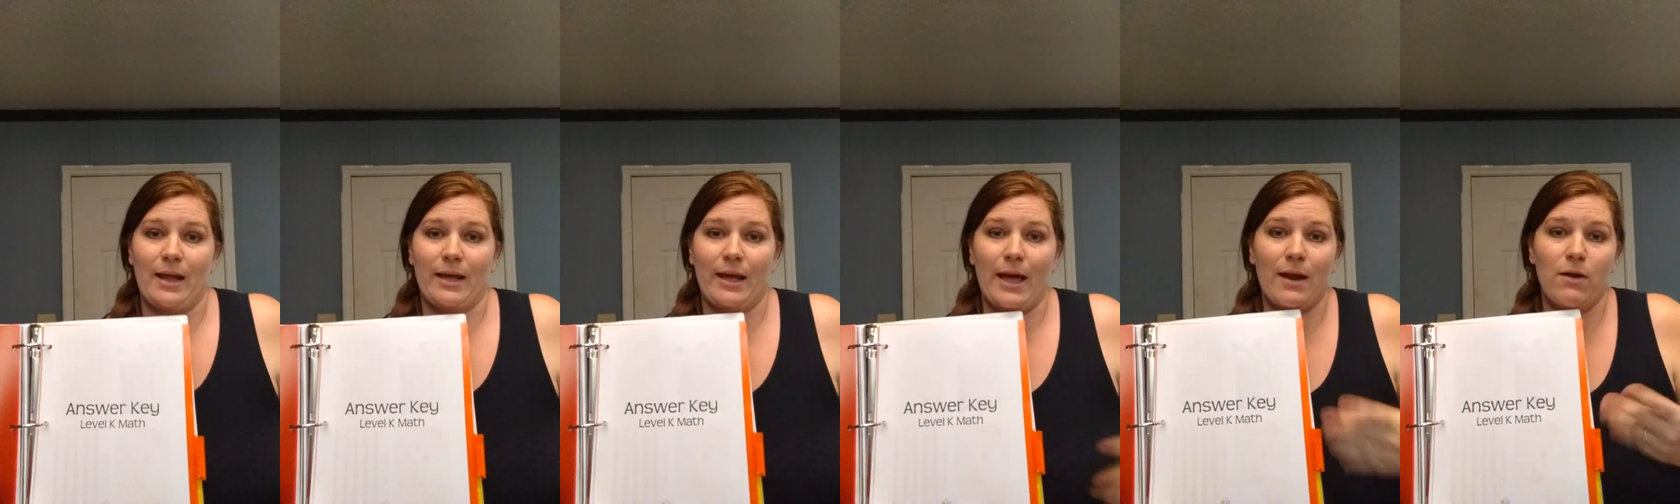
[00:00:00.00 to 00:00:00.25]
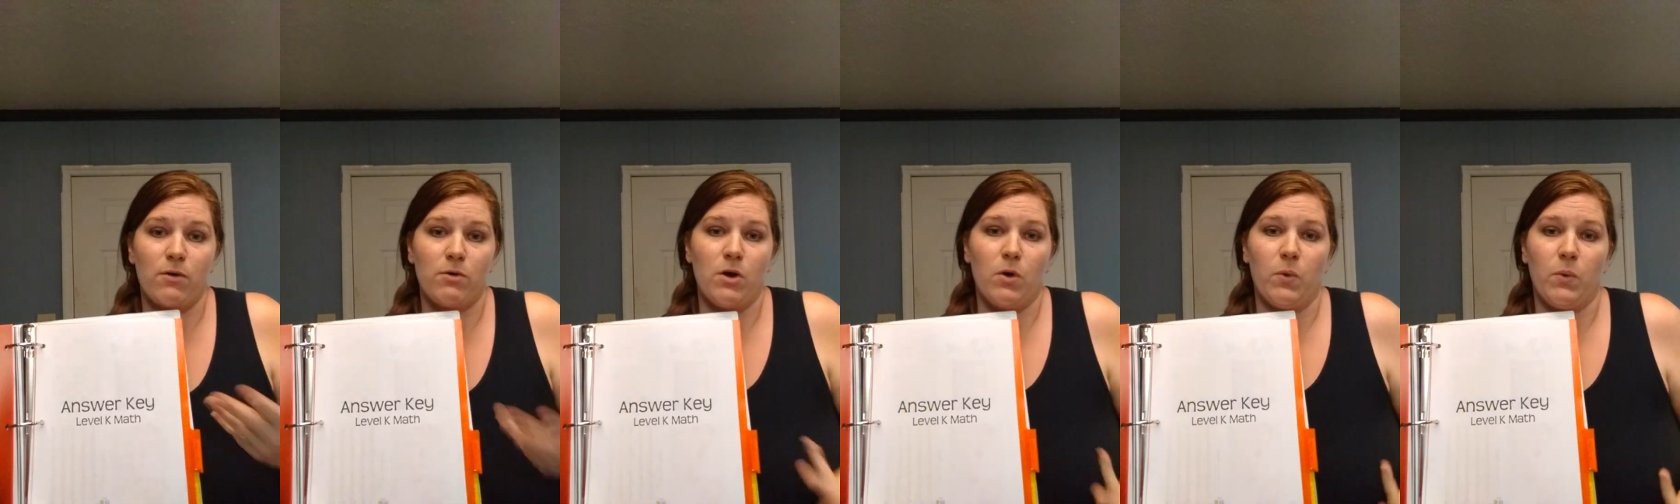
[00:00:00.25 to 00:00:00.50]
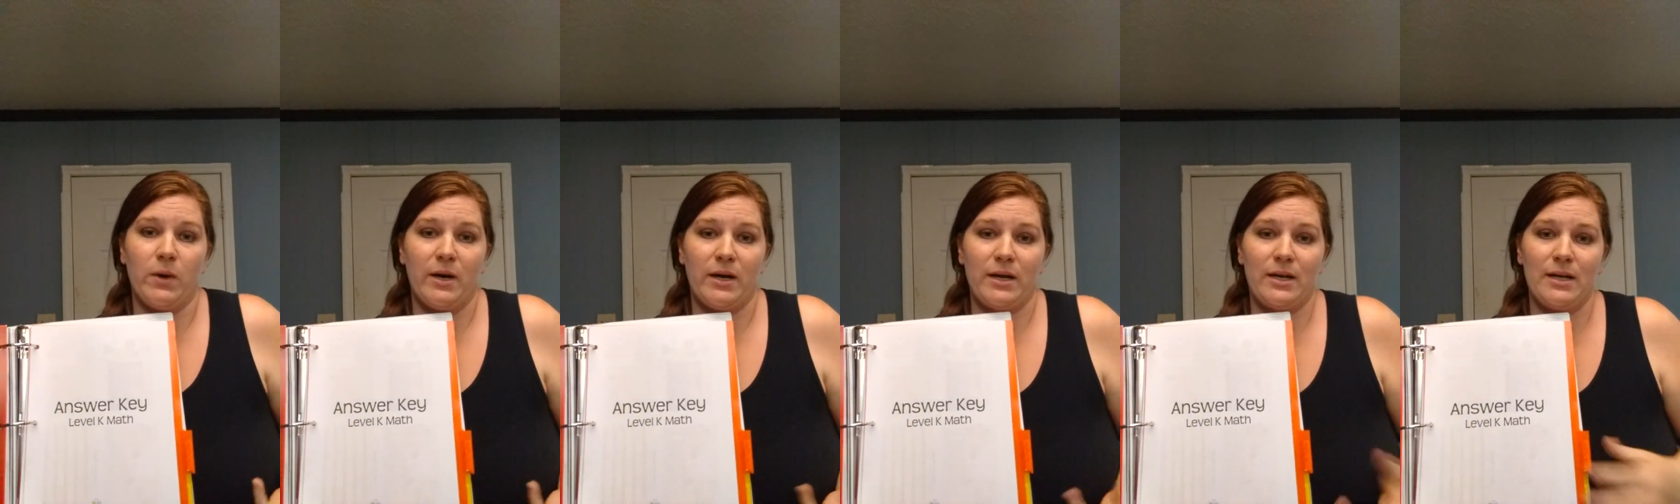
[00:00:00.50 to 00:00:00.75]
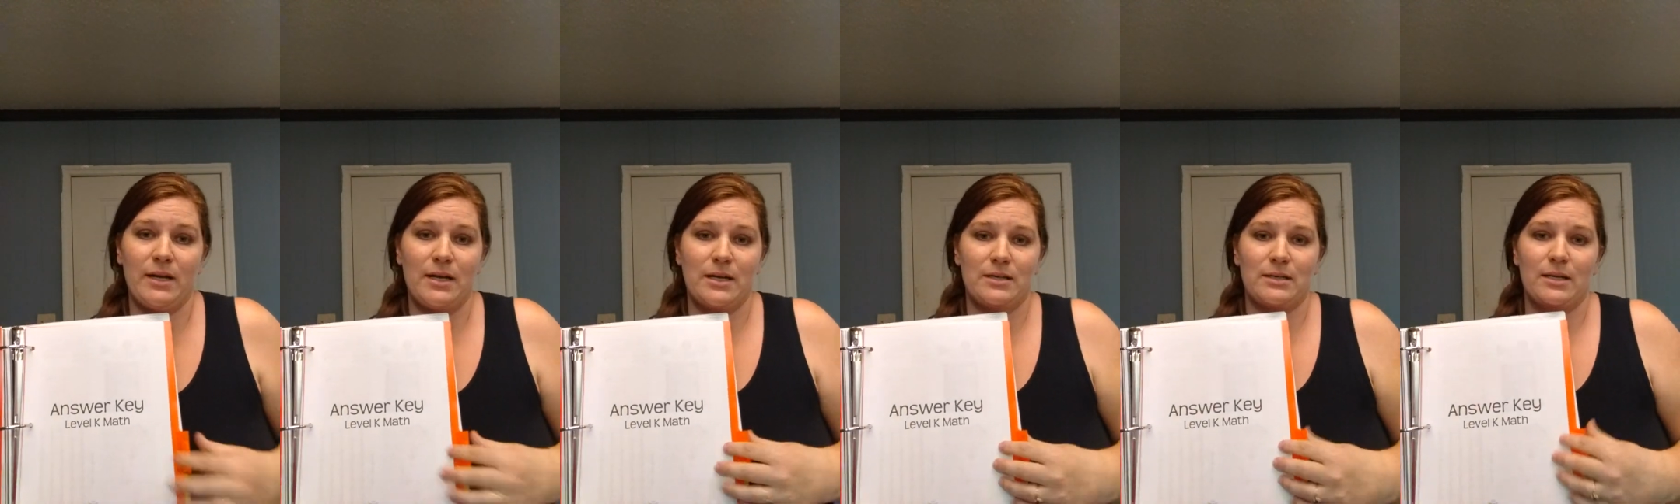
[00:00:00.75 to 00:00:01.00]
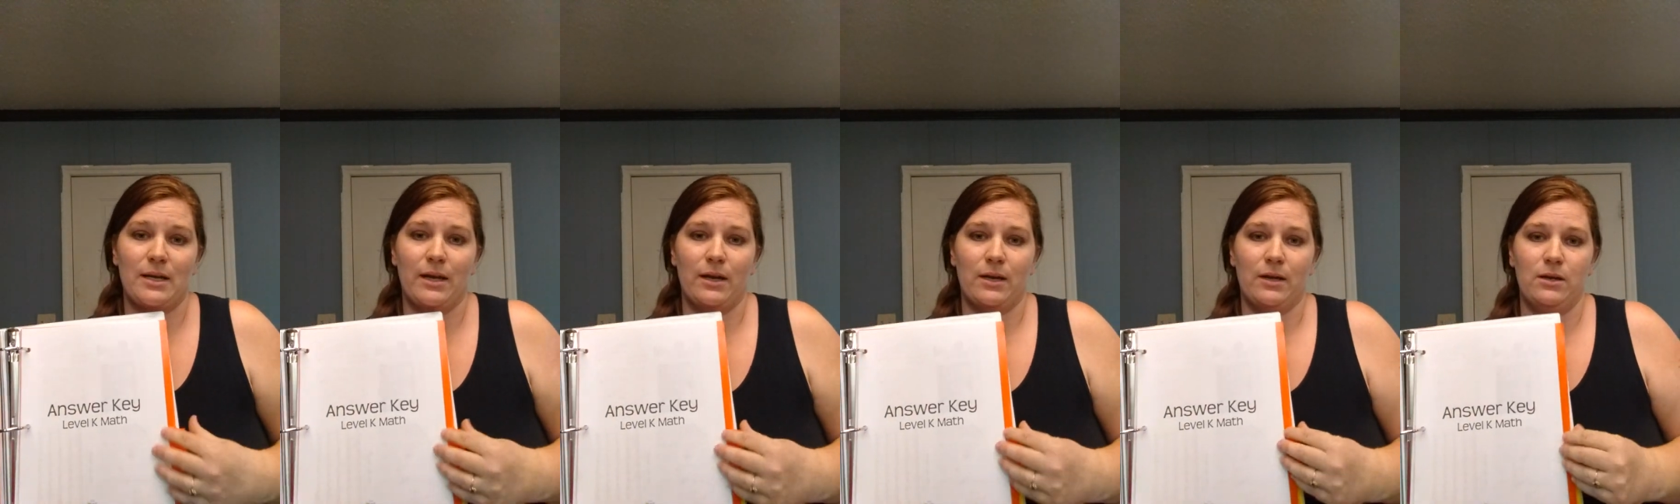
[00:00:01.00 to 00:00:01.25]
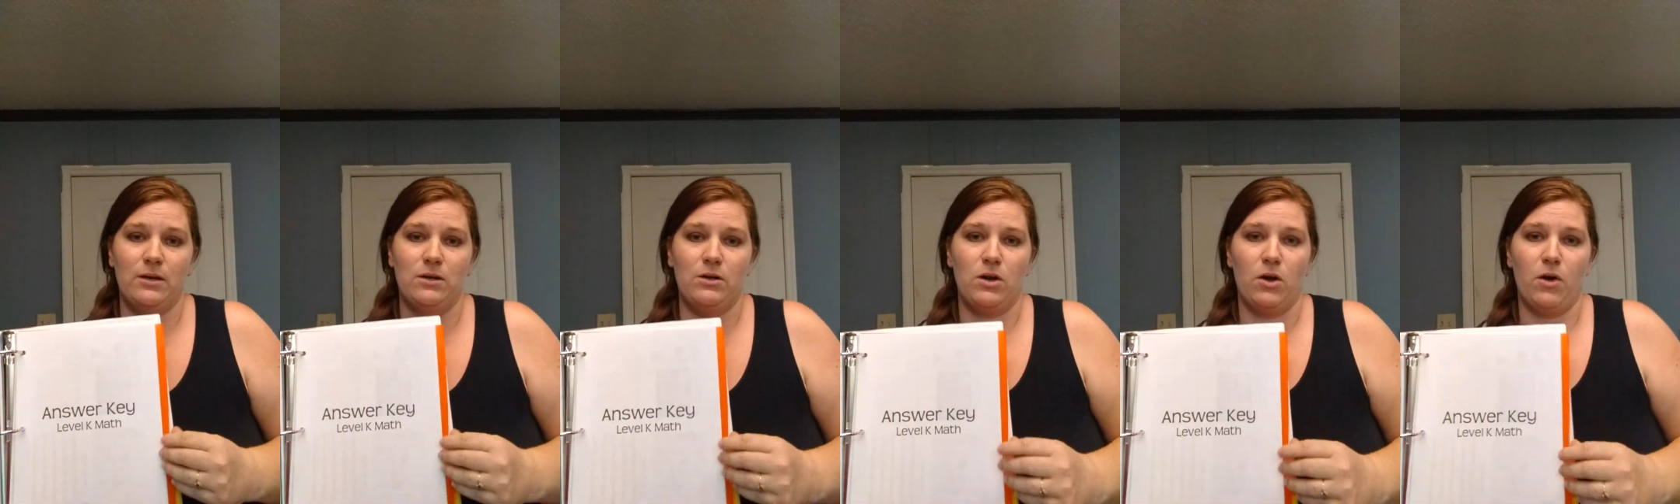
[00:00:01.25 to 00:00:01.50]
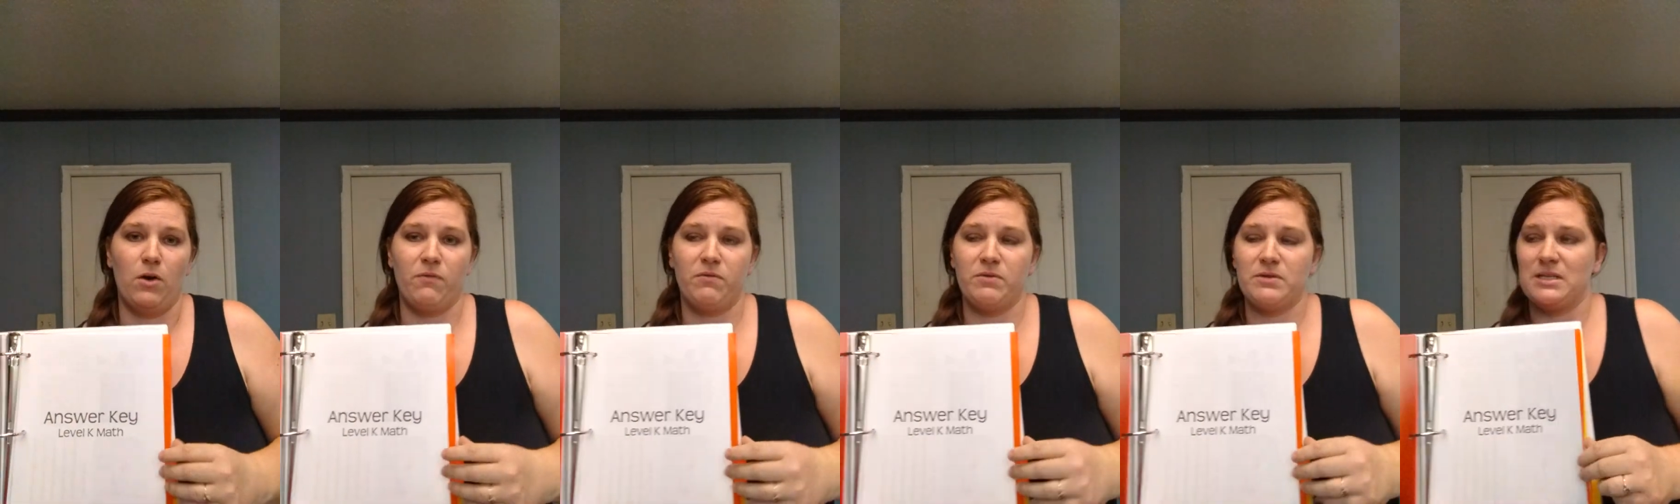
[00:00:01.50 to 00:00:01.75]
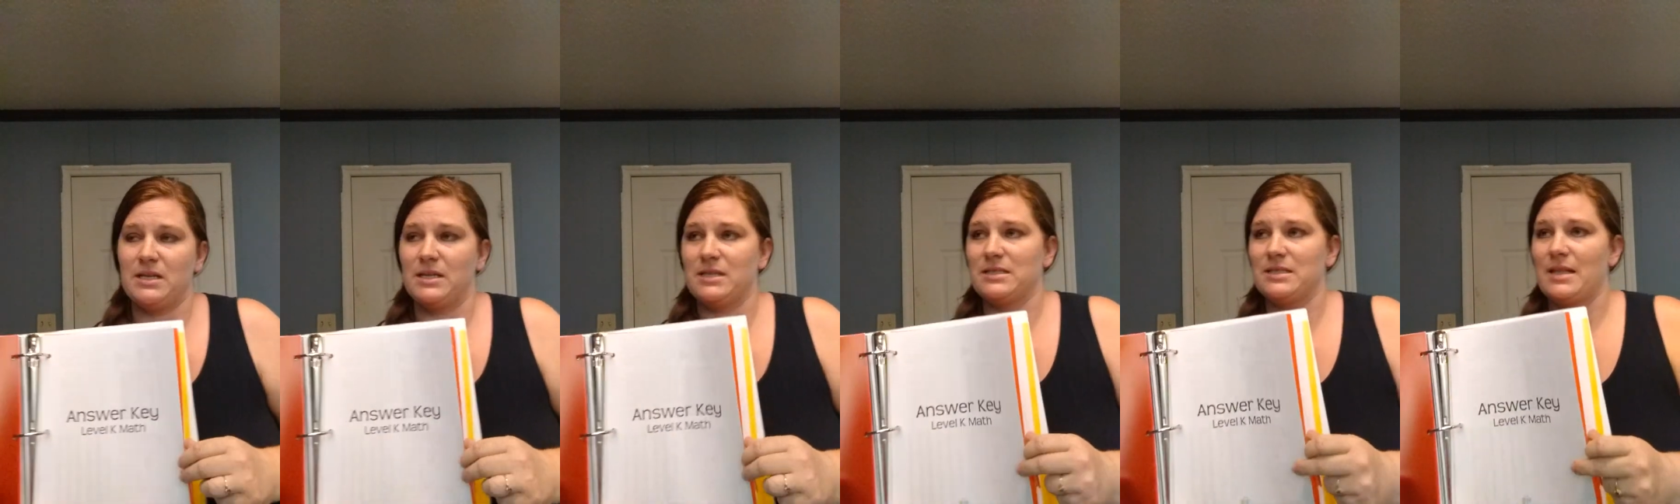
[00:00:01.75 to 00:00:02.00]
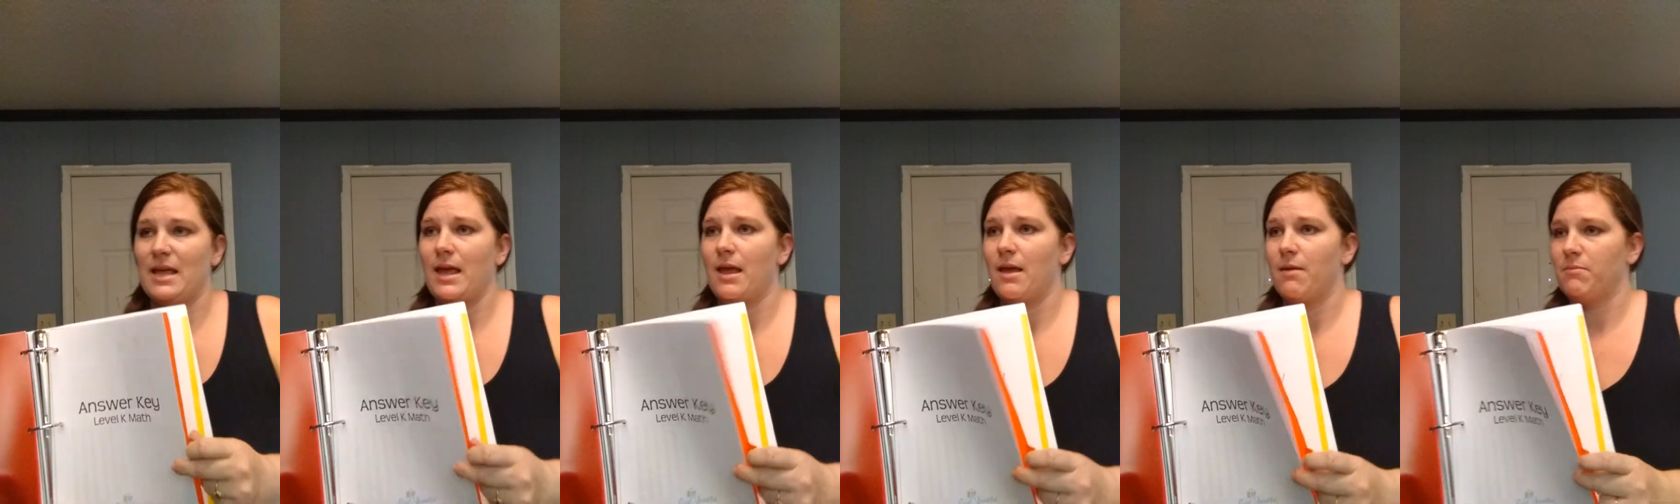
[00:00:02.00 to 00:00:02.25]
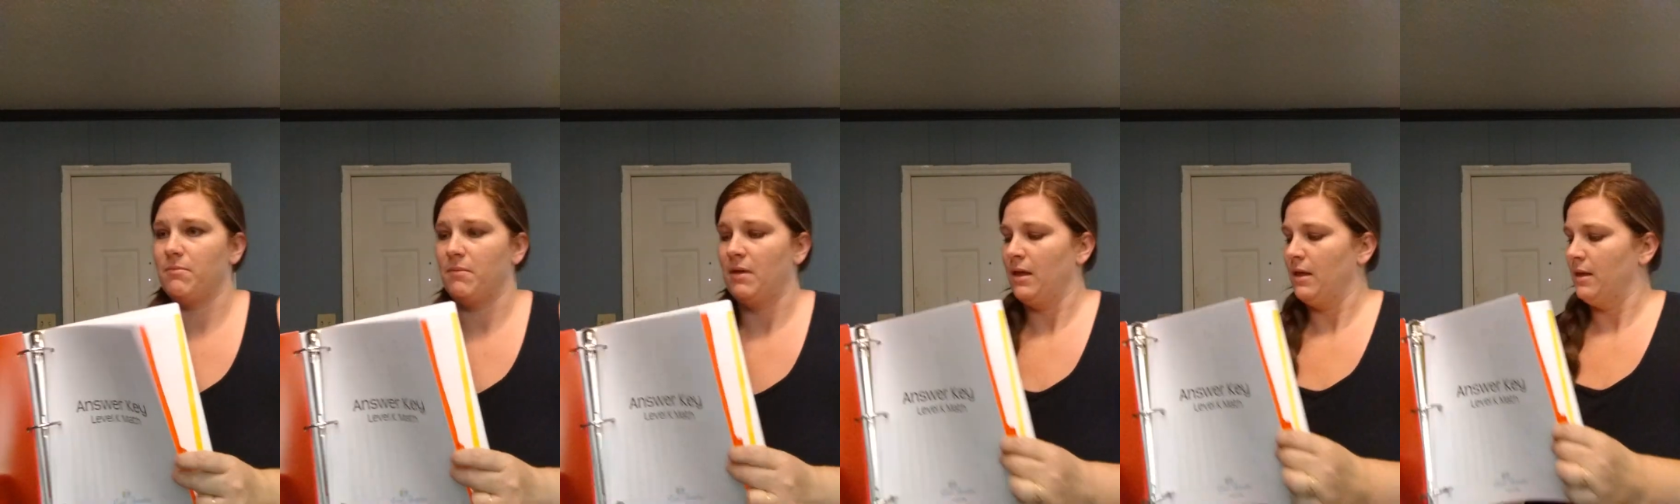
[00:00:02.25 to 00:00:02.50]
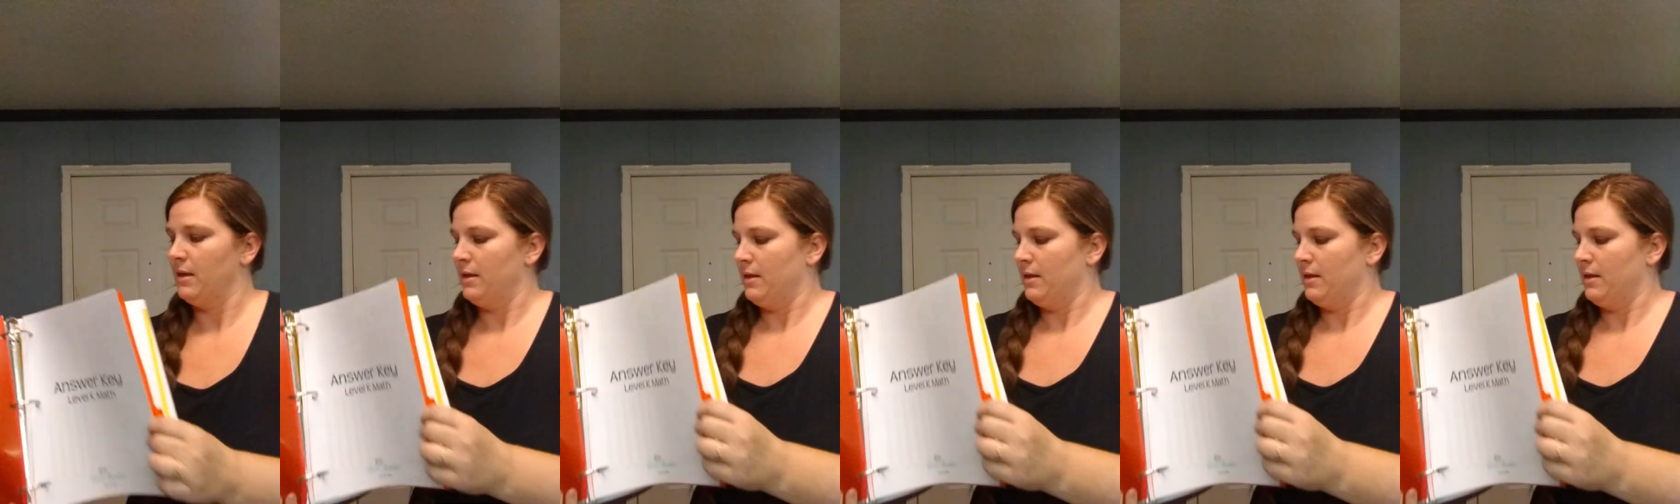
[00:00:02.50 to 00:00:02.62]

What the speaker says: Like, I don't know what it is. Like, if it says name